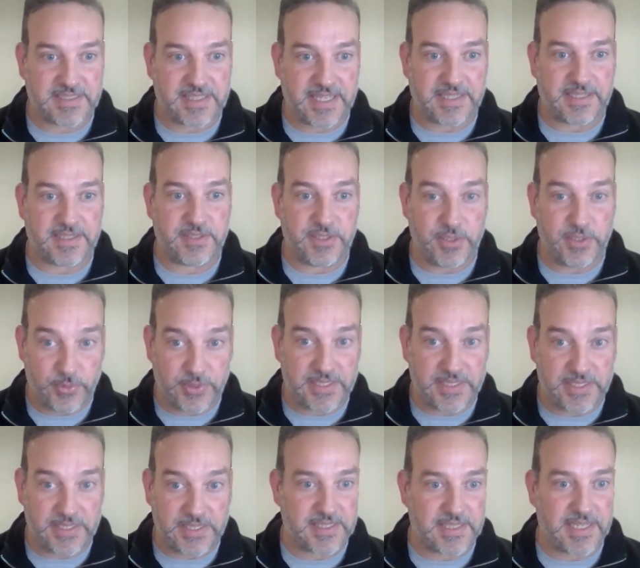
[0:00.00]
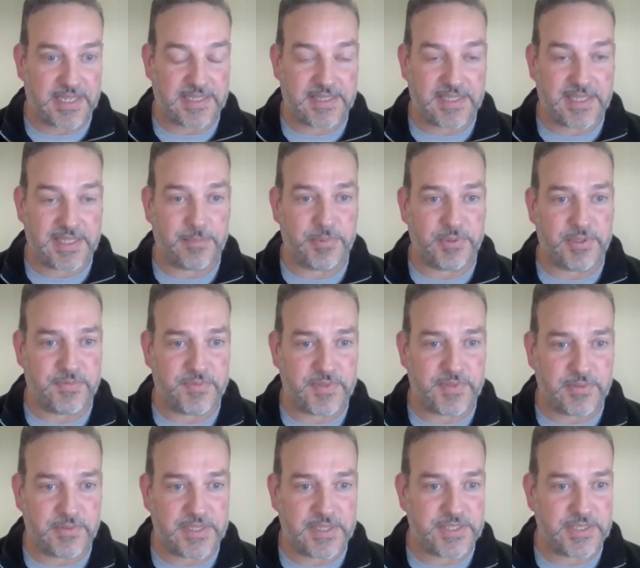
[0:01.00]
like unions and like the Alberta
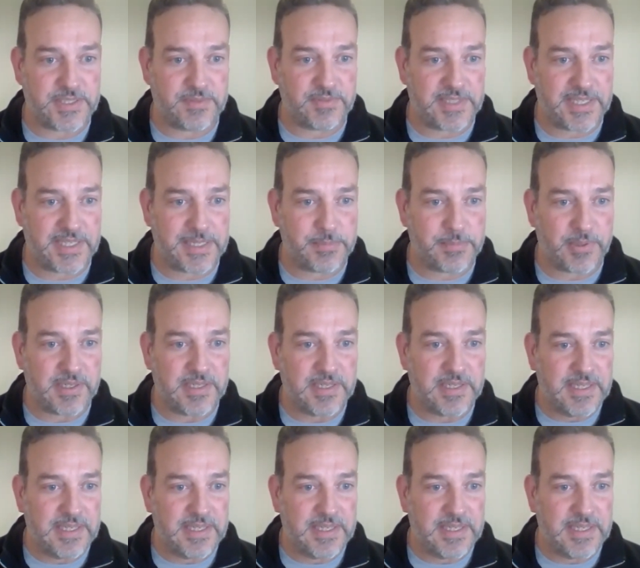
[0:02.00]
Federation of Labor.